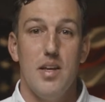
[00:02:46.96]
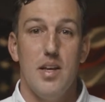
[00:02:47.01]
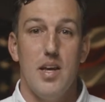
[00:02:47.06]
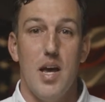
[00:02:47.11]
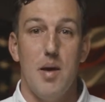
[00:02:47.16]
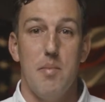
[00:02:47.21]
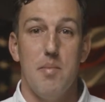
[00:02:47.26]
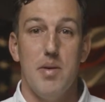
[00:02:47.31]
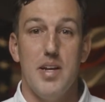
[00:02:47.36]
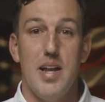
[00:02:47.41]

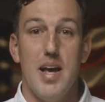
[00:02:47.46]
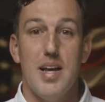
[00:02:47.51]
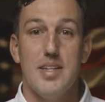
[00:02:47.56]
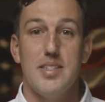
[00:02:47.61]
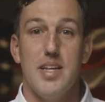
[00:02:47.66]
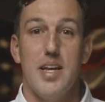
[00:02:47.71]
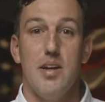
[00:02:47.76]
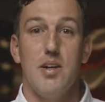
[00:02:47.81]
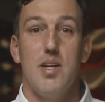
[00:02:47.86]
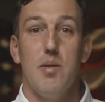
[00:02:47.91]
And
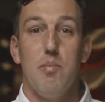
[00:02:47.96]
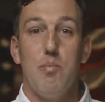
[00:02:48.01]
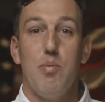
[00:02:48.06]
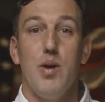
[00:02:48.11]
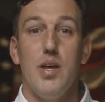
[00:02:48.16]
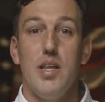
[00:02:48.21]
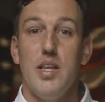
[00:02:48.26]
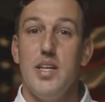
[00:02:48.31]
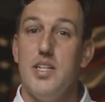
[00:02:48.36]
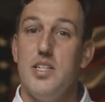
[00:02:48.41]
Manasseh
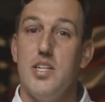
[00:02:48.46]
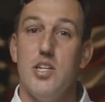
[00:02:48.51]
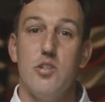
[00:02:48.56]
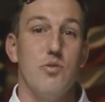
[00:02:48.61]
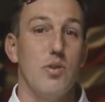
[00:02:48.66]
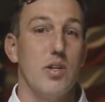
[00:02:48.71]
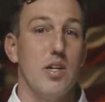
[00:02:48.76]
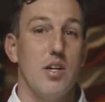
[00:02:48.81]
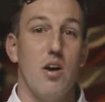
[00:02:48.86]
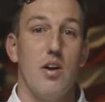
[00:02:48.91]
completely
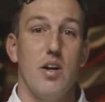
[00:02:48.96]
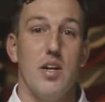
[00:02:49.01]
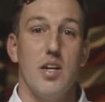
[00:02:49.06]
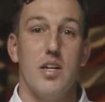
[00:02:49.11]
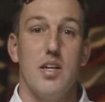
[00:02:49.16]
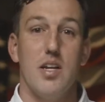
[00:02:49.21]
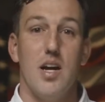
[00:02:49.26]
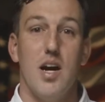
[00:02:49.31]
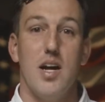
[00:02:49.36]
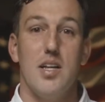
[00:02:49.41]

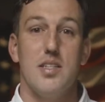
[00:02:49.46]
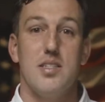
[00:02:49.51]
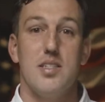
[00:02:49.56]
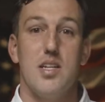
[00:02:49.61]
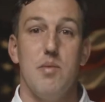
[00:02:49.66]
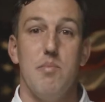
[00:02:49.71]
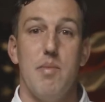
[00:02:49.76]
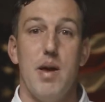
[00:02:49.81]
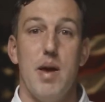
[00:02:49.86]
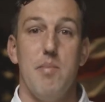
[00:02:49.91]
disregarded God's
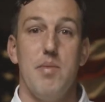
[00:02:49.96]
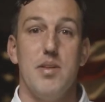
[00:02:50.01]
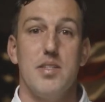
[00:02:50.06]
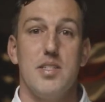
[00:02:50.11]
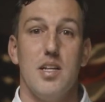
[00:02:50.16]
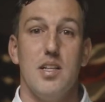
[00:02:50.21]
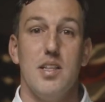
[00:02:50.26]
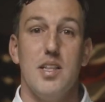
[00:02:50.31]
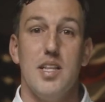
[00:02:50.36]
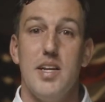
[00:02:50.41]
commandments
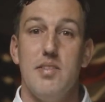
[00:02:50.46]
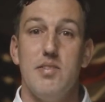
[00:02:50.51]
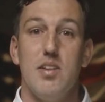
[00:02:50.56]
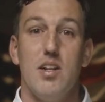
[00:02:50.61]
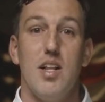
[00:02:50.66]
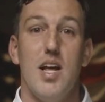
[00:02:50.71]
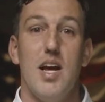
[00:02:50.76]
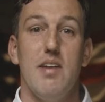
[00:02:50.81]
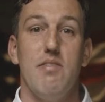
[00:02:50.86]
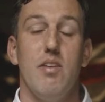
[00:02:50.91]
and lived a
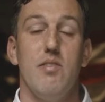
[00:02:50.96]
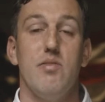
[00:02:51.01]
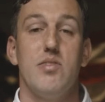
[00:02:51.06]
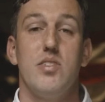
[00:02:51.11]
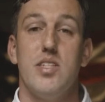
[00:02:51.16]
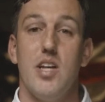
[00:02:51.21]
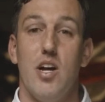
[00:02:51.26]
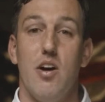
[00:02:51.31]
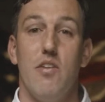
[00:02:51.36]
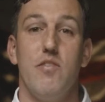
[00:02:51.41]
life of
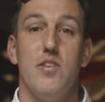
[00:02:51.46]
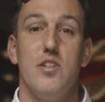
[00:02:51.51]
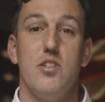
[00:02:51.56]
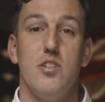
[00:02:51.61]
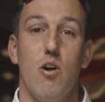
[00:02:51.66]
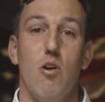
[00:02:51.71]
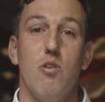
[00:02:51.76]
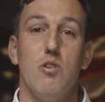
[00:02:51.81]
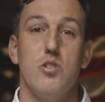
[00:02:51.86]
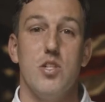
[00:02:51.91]
self
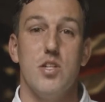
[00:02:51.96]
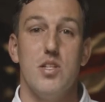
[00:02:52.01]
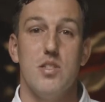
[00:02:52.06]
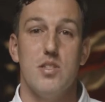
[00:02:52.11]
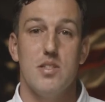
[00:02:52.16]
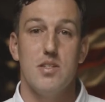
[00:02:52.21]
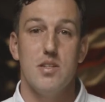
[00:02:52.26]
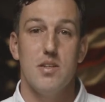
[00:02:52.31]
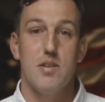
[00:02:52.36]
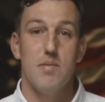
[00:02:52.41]

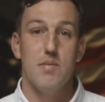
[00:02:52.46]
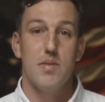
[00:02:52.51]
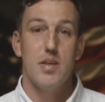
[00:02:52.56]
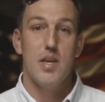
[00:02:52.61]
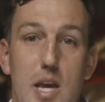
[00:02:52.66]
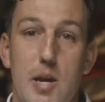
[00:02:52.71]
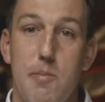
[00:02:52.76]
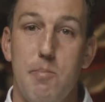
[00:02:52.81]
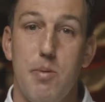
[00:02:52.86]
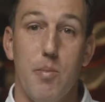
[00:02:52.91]
indulgence.
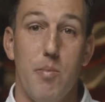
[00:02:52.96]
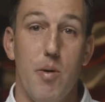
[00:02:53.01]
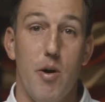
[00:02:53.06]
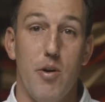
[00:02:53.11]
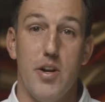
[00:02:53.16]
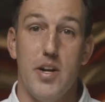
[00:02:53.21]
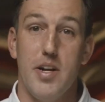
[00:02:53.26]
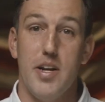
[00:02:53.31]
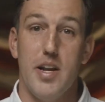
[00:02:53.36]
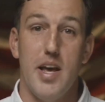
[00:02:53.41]
He
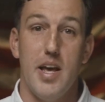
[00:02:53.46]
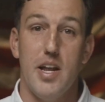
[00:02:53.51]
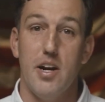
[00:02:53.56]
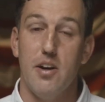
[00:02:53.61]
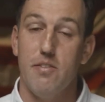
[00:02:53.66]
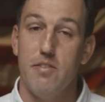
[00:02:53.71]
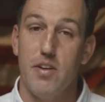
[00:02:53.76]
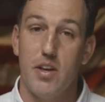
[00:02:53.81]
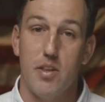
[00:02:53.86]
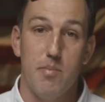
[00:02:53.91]
promoted
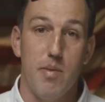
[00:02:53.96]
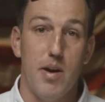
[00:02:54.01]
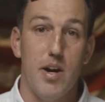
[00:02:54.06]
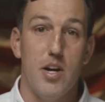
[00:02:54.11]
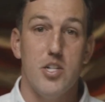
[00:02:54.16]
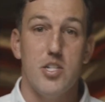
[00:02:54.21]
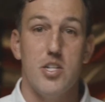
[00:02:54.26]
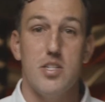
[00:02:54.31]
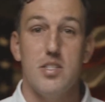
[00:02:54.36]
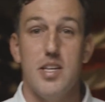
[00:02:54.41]
interfaith
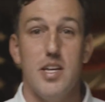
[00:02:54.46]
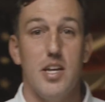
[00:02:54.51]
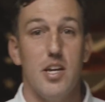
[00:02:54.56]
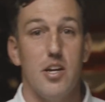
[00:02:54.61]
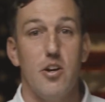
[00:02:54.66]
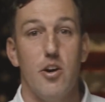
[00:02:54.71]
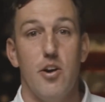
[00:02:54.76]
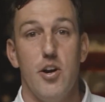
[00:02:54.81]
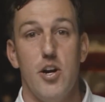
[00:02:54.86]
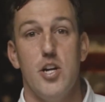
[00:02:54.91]
marriages. He
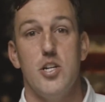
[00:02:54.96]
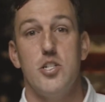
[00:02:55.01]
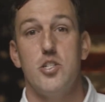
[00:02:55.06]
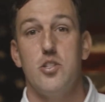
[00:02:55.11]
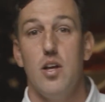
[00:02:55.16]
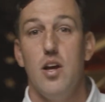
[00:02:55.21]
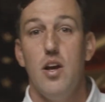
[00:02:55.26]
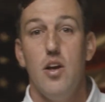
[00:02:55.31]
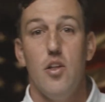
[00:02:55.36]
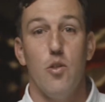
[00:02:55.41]

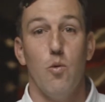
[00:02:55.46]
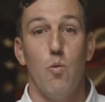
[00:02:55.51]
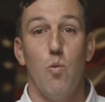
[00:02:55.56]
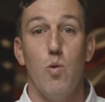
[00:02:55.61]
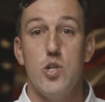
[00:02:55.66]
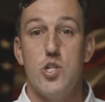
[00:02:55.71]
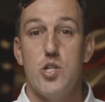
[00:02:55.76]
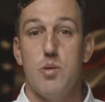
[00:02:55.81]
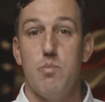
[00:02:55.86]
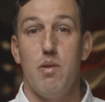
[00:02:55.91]
encouraged the
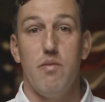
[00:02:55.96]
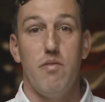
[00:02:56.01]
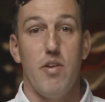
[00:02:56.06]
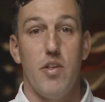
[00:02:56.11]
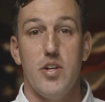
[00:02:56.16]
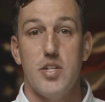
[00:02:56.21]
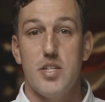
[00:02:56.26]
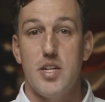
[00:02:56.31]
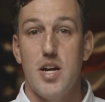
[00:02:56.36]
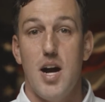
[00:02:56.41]
worship of
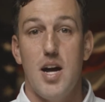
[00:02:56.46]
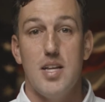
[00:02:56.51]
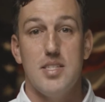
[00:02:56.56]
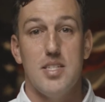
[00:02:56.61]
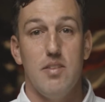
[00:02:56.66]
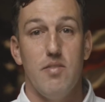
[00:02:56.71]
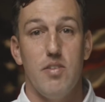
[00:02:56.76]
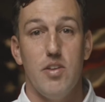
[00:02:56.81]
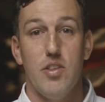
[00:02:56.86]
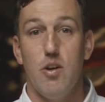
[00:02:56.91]
other gods,
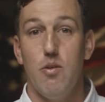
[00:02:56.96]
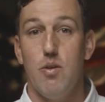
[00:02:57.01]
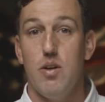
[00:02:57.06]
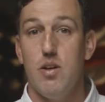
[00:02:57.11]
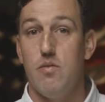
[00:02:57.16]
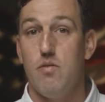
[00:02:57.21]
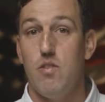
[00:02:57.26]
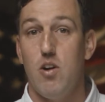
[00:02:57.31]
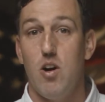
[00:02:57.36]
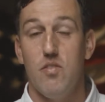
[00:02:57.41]
even though it
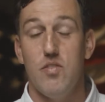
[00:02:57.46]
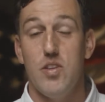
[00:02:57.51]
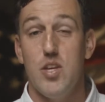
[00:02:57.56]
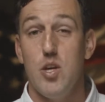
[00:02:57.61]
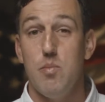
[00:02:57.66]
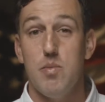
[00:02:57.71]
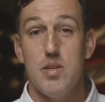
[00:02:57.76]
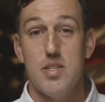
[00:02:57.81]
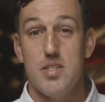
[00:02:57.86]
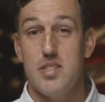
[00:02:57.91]
involved
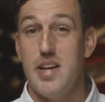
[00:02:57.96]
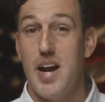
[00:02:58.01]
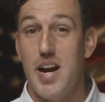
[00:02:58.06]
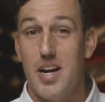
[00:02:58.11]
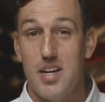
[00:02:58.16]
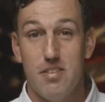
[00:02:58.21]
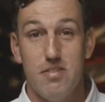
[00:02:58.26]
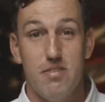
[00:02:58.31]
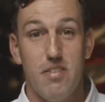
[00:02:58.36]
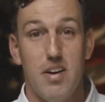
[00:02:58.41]
human
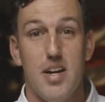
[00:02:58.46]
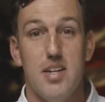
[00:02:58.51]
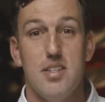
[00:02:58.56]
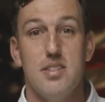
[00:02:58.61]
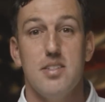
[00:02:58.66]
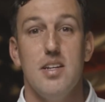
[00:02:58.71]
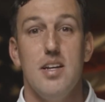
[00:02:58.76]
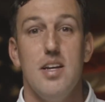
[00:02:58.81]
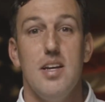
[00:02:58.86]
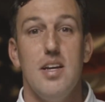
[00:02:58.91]

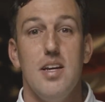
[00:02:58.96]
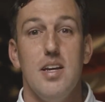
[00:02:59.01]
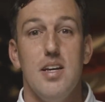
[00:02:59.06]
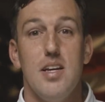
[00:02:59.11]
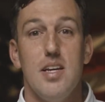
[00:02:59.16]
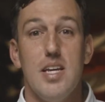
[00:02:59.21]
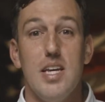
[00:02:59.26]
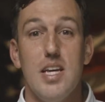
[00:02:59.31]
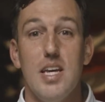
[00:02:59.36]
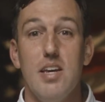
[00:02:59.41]
sacrifice.
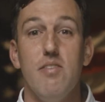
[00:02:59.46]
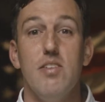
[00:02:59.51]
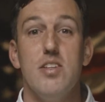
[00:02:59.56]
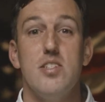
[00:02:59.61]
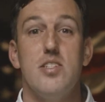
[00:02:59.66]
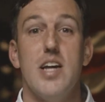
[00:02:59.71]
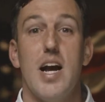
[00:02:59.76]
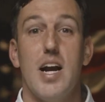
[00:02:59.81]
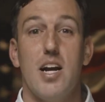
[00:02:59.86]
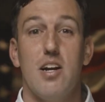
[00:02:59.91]
He even
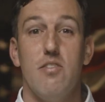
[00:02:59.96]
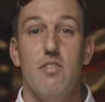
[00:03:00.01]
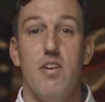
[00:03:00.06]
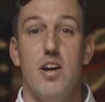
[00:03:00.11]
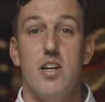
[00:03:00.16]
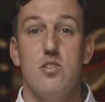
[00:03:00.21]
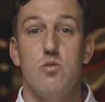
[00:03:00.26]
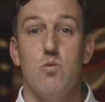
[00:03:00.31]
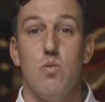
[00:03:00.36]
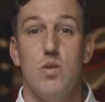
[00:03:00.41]

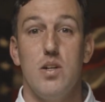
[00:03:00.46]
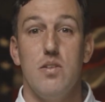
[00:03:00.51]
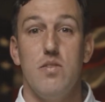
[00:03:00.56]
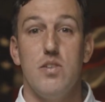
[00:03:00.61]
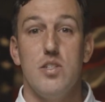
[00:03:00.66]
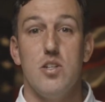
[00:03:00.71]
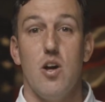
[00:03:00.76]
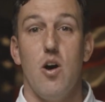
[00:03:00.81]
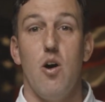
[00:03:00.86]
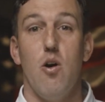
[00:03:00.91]
sacrificed one of
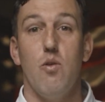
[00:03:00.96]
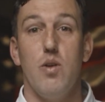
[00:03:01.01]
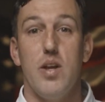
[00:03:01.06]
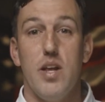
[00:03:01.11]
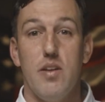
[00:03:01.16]
his own